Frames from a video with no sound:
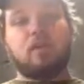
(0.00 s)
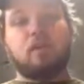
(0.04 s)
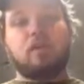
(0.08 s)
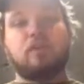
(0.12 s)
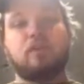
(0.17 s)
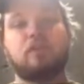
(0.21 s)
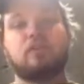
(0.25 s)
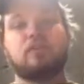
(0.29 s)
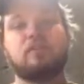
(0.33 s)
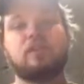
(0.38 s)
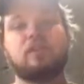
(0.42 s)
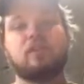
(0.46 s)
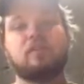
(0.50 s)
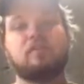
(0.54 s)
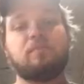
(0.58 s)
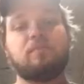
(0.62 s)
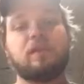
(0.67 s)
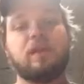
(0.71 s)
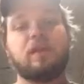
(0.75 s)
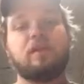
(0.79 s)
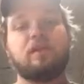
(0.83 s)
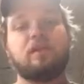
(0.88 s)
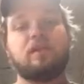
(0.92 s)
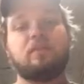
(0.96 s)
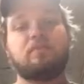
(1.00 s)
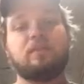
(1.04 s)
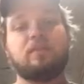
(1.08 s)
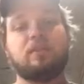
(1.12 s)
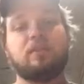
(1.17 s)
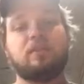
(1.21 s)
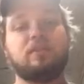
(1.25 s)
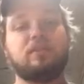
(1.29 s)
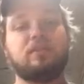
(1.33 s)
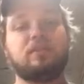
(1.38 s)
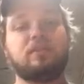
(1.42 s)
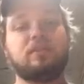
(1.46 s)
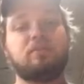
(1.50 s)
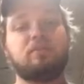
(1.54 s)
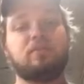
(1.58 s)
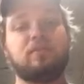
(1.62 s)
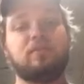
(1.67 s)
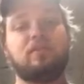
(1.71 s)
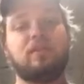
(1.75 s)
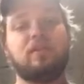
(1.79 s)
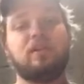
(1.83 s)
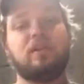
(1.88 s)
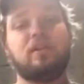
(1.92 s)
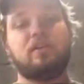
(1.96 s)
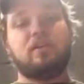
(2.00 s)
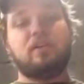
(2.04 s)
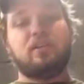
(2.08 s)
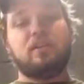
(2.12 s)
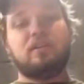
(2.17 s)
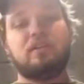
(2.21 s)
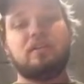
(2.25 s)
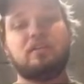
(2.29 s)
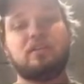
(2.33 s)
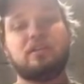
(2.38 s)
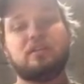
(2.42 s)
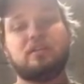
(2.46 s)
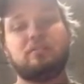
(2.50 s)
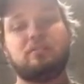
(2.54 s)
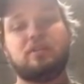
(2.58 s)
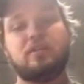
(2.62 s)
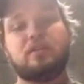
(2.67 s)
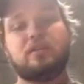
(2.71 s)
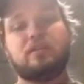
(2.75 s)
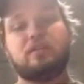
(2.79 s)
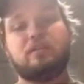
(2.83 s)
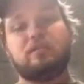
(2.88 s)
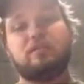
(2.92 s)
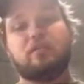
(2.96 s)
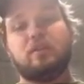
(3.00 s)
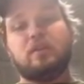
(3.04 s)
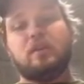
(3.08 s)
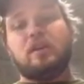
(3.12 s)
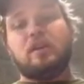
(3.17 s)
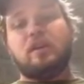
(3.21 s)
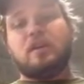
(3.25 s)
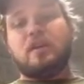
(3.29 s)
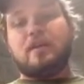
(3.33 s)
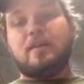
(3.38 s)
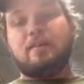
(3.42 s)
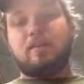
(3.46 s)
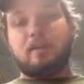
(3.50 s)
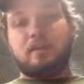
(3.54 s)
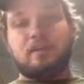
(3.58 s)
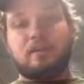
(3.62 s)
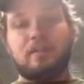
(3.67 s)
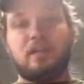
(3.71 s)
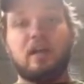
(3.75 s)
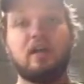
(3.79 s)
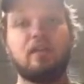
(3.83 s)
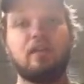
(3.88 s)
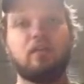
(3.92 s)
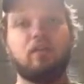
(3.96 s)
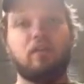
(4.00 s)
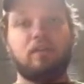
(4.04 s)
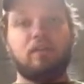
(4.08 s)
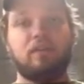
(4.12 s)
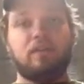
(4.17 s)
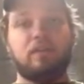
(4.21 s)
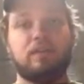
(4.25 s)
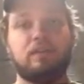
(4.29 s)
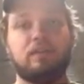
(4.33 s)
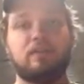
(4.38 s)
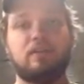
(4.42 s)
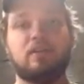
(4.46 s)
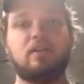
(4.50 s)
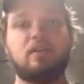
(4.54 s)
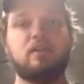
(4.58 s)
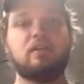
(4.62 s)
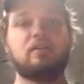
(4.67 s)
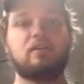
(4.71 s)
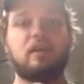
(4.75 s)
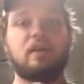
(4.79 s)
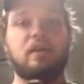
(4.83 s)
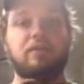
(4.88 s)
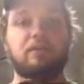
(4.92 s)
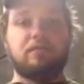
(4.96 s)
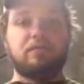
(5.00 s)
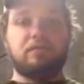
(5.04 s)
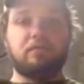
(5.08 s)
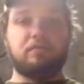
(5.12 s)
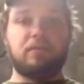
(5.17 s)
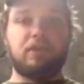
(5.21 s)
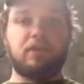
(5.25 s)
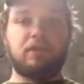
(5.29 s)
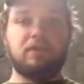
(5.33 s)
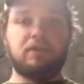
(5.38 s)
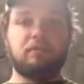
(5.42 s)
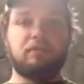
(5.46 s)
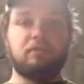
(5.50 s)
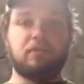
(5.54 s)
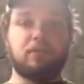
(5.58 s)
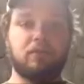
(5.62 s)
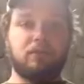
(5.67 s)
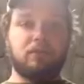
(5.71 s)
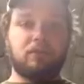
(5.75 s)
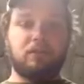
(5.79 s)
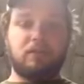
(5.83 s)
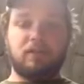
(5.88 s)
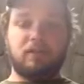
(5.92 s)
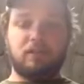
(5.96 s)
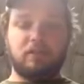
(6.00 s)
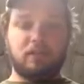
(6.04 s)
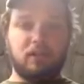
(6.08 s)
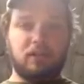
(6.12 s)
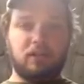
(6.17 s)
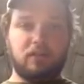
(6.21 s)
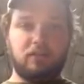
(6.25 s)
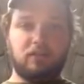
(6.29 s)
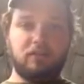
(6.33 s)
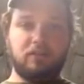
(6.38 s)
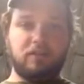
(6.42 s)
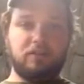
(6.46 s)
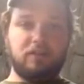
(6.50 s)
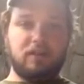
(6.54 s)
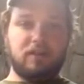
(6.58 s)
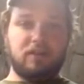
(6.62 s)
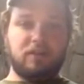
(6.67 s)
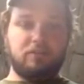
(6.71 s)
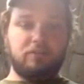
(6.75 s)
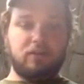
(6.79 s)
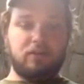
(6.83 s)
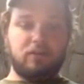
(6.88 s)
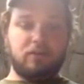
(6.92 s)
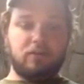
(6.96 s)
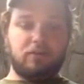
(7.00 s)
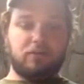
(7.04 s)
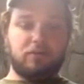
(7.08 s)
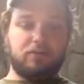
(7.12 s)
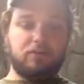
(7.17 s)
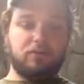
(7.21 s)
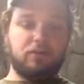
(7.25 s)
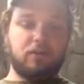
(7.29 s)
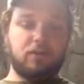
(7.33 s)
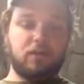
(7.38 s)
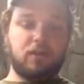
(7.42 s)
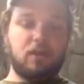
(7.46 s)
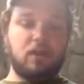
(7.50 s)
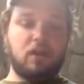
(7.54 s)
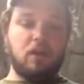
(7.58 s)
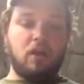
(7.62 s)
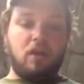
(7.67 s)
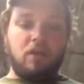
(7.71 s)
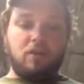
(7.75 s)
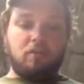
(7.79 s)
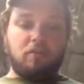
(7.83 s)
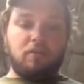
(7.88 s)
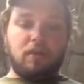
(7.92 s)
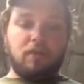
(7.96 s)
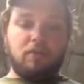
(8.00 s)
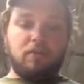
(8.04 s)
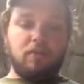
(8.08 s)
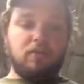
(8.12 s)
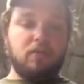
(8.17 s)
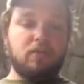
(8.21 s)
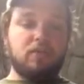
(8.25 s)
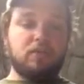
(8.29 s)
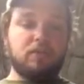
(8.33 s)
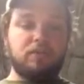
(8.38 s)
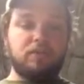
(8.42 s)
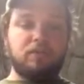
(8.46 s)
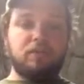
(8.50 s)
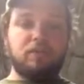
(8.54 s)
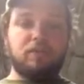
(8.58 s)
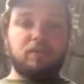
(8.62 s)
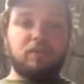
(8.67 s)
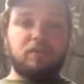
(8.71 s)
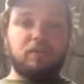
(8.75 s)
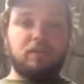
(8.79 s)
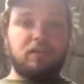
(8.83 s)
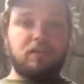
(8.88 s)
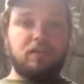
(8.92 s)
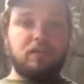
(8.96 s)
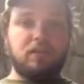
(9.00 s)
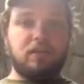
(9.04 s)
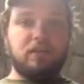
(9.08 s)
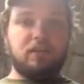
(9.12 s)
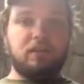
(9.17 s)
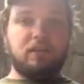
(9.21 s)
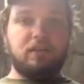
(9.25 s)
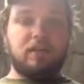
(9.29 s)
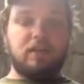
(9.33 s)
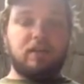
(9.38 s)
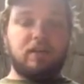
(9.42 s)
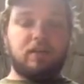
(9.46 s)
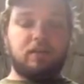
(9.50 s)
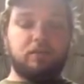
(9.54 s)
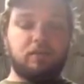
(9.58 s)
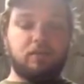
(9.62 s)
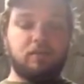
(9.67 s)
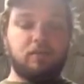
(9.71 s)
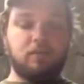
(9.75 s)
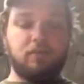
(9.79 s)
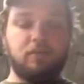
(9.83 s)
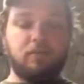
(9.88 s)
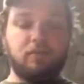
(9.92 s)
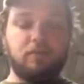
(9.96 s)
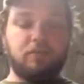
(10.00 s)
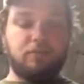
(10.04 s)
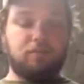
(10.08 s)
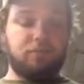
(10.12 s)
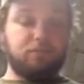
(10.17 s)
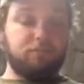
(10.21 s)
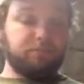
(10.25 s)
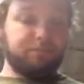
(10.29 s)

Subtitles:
You're going to check your bearing up here. This should be very easy to spin. If it's not, or if it's stuck, you have to replace your bar. It's not hard to find a bar. But overall, this one's in good condition. How's yours?